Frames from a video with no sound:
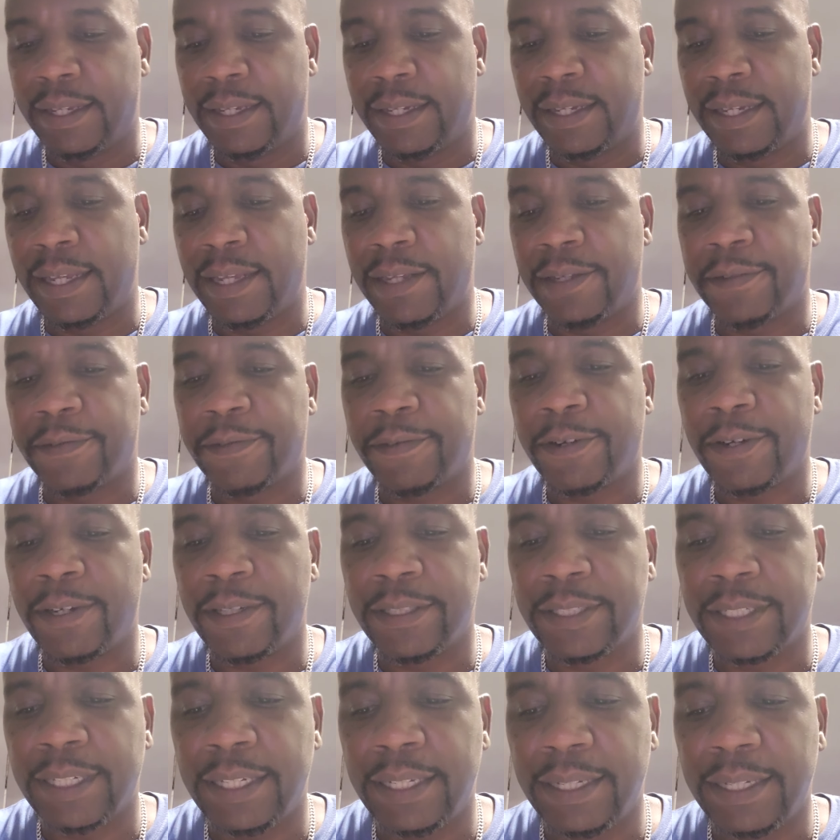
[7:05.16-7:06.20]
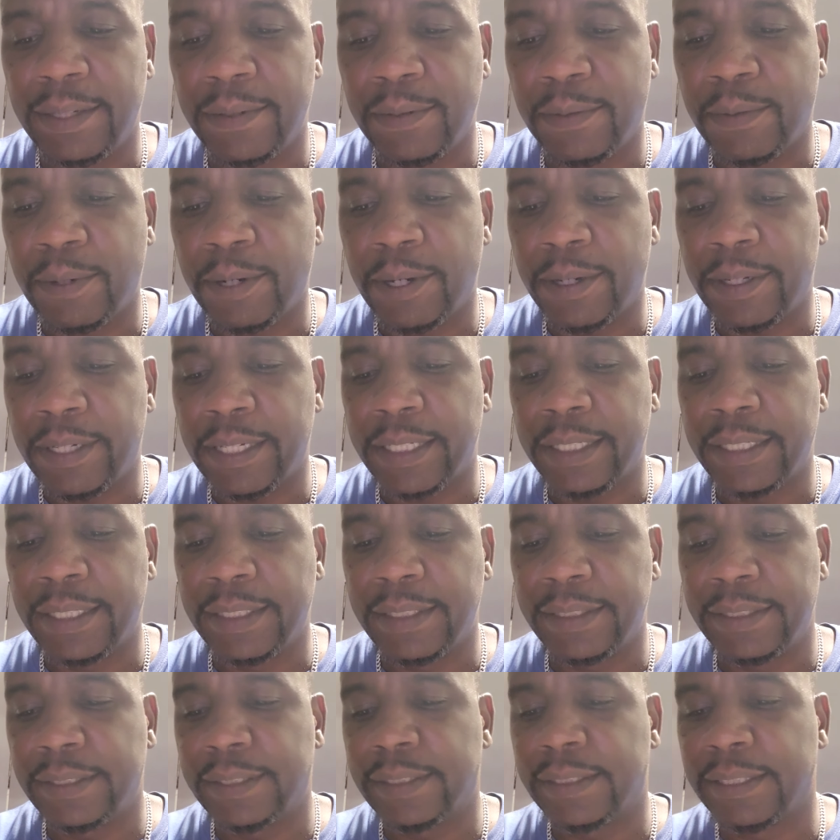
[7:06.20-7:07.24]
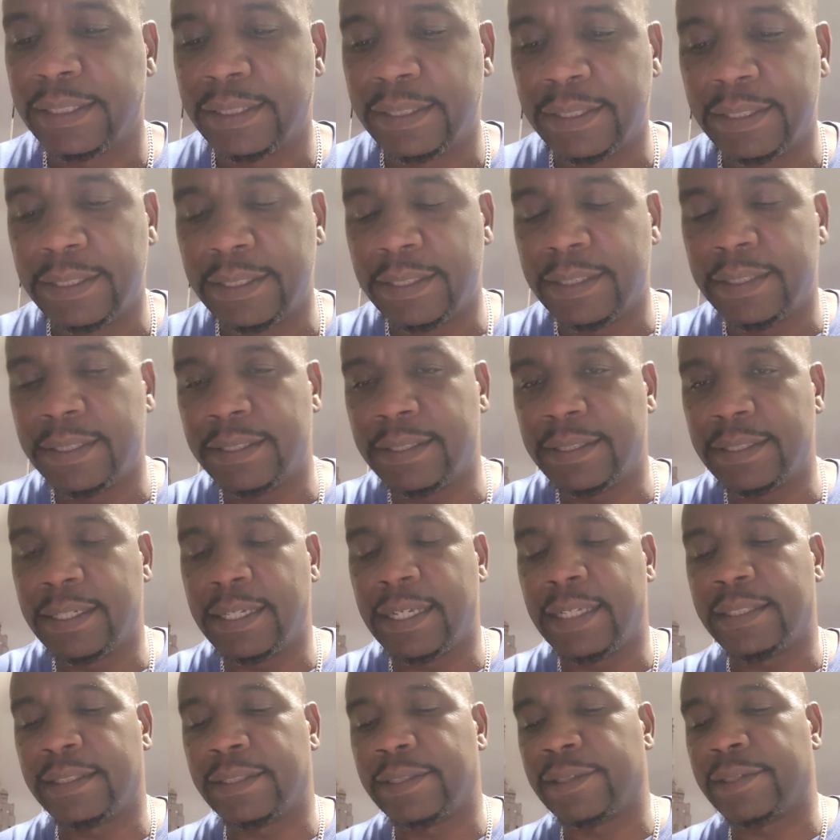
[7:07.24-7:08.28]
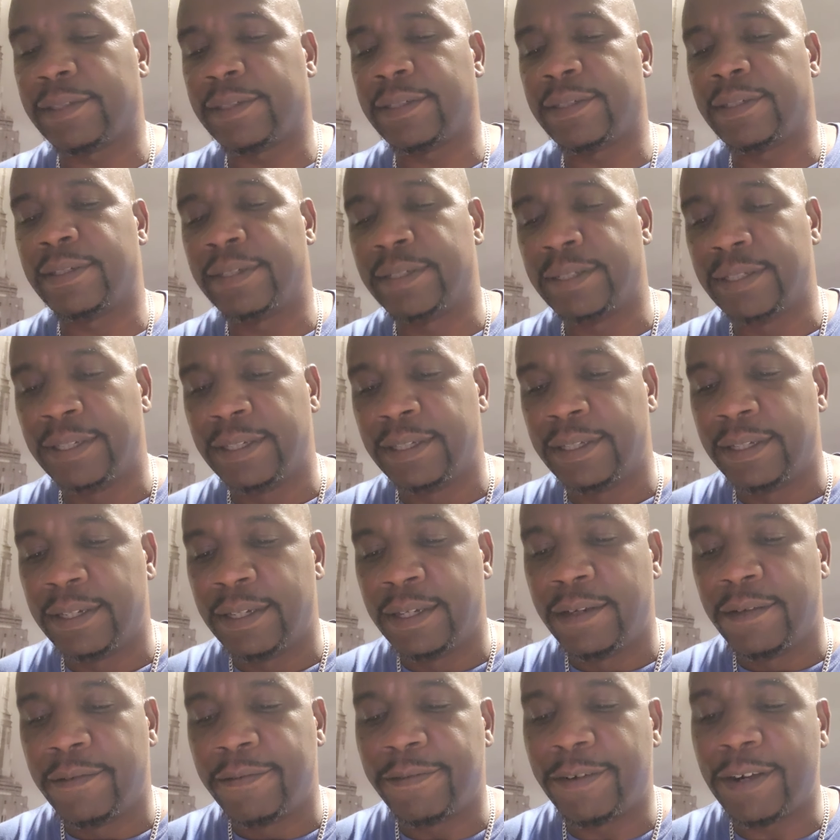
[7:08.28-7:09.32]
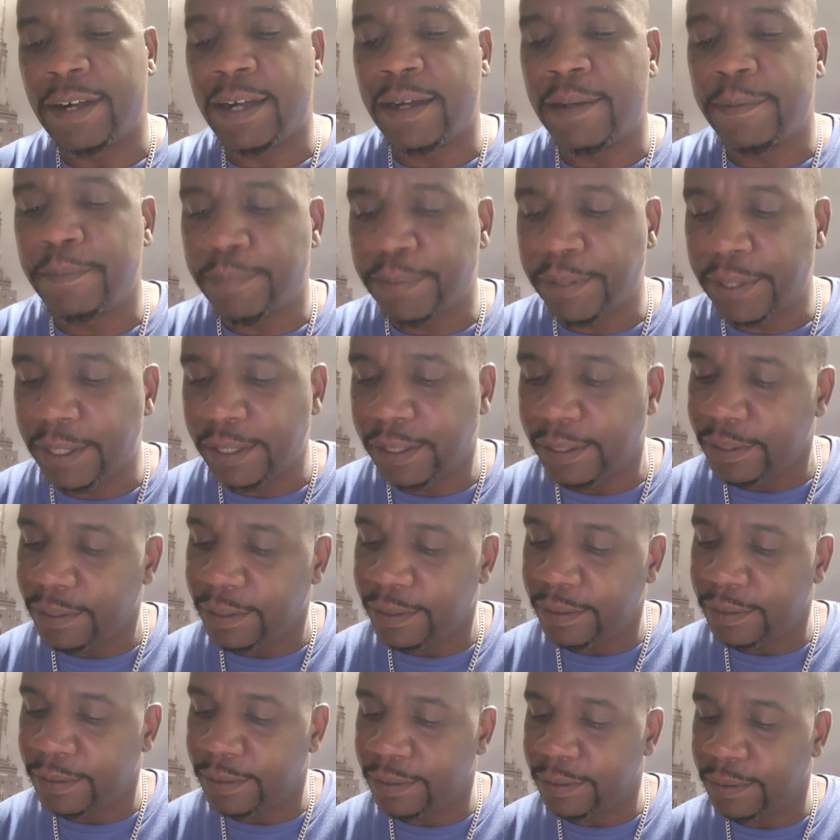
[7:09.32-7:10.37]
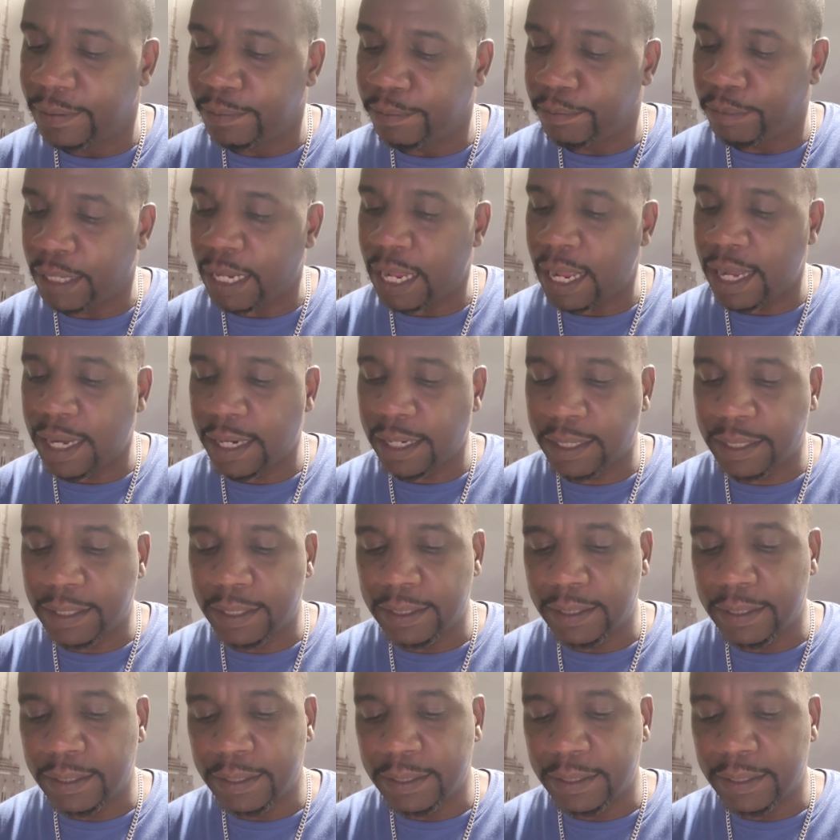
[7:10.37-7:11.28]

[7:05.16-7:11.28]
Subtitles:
Now, as far as the inner workings, you got your firing pin block.